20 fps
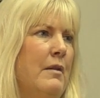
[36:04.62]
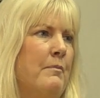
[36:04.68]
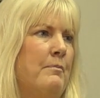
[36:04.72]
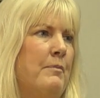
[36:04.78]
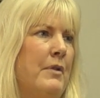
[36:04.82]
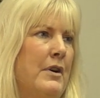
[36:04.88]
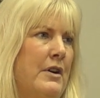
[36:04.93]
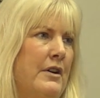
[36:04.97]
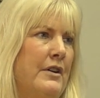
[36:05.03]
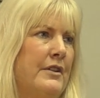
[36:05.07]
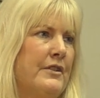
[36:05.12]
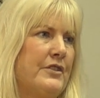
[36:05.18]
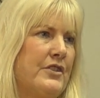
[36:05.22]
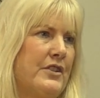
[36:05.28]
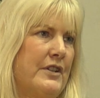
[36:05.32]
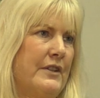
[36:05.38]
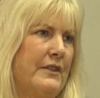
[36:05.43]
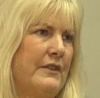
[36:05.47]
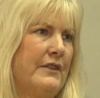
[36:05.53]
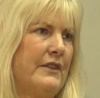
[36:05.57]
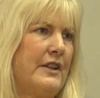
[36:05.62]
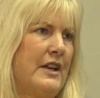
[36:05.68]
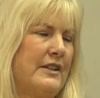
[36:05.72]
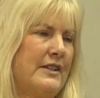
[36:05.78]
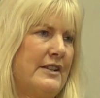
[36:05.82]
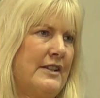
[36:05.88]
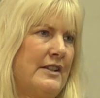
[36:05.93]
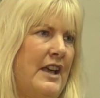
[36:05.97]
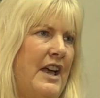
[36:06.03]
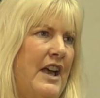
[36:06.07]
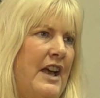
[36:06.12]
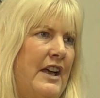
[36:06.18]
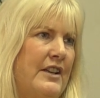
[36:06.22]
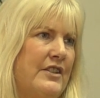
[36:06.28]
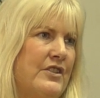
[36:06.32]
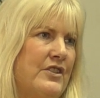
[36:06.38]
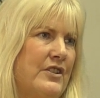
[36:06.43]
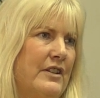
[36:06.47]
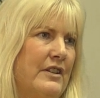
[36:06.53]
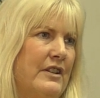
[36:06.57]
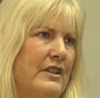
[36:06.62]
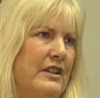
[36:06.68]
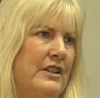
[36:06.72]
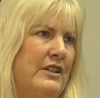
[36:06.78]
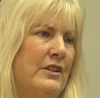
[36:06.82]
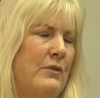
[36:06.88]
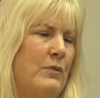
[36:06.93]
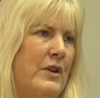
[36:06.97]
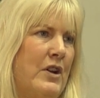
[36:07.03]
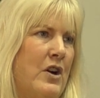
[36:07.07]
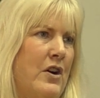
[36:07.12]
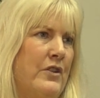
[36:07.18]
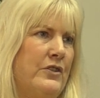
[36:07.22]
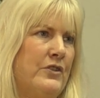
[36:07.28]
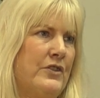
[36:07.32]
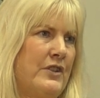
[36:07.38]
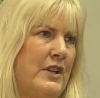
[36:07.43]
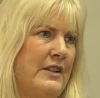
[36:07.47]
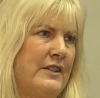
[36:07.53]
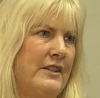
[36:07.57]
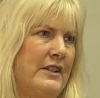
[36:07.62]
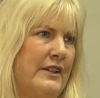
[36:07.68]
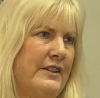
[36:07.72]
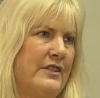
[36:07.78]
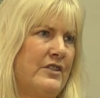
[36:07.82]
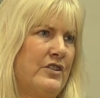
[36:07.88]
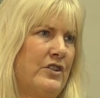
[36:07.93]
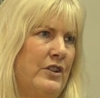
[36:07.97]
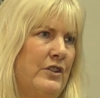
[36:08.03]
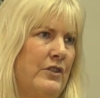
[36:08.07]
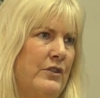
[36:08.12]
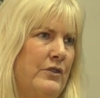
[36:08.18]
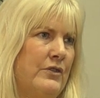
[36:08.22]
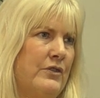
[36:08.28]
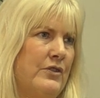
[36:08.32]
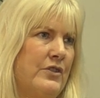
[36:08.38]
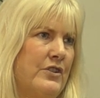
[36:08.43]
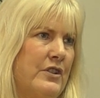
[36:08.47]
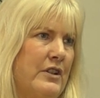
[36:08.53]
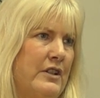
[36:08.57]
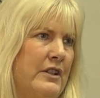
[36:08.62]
but that said, you know, we can't use that as an excuse.